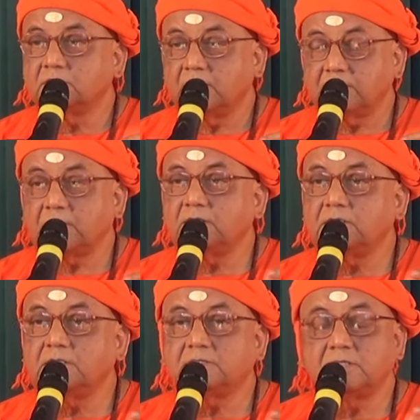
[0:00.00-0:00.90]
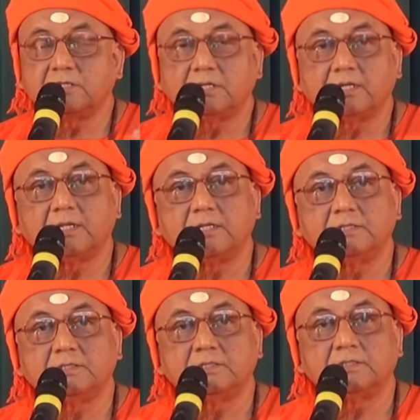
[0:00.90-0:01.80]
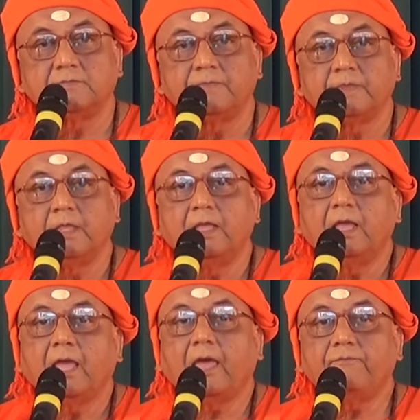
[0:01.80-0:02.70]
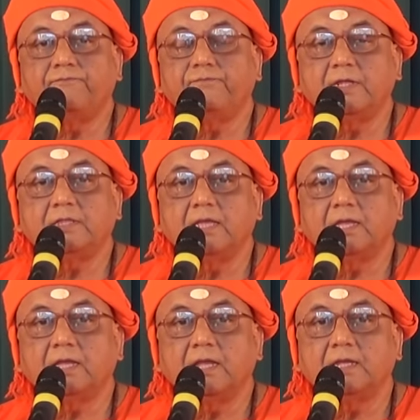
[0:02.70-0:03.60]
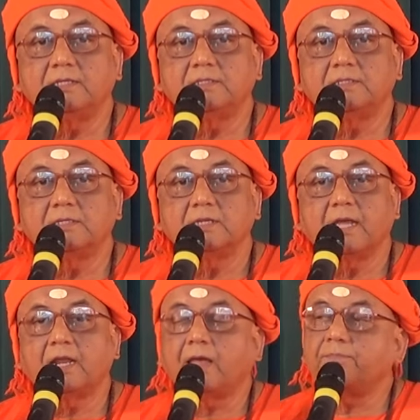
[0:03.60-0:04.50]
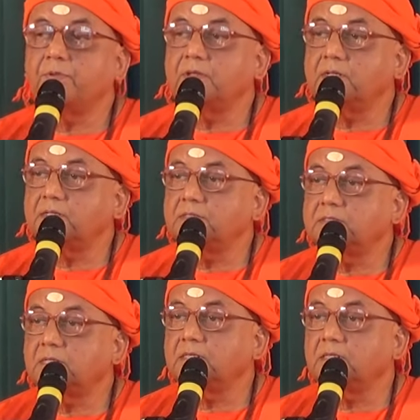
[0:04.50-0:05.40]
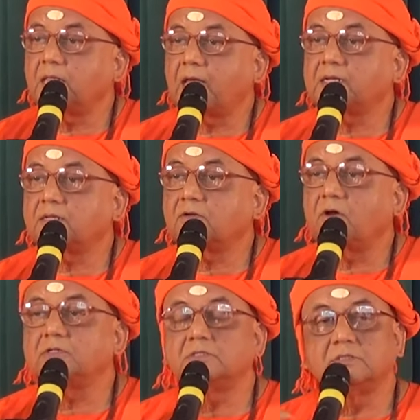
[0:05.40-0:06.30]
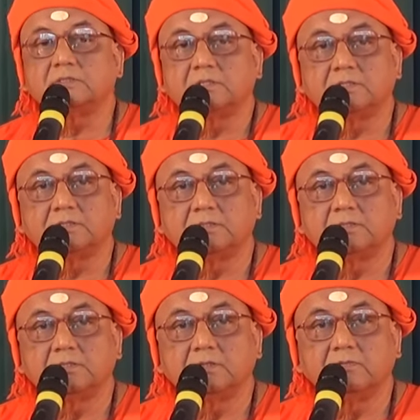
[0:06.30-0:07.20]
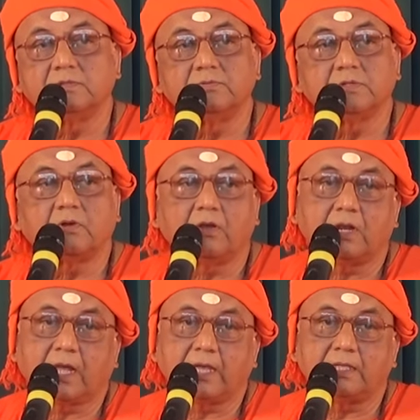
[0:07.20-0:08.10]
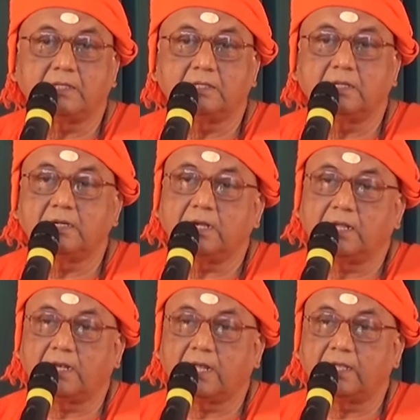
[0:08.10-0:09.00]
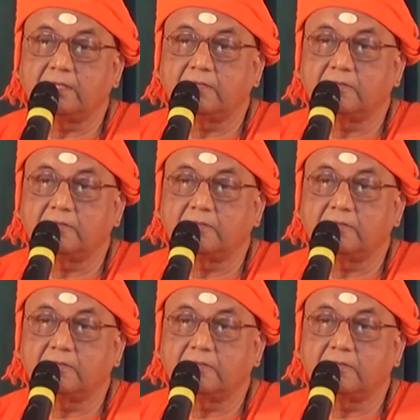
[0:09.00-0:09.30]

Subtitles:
intelligential analysis, everything is an appearance in that consciousness which we call I, the real I.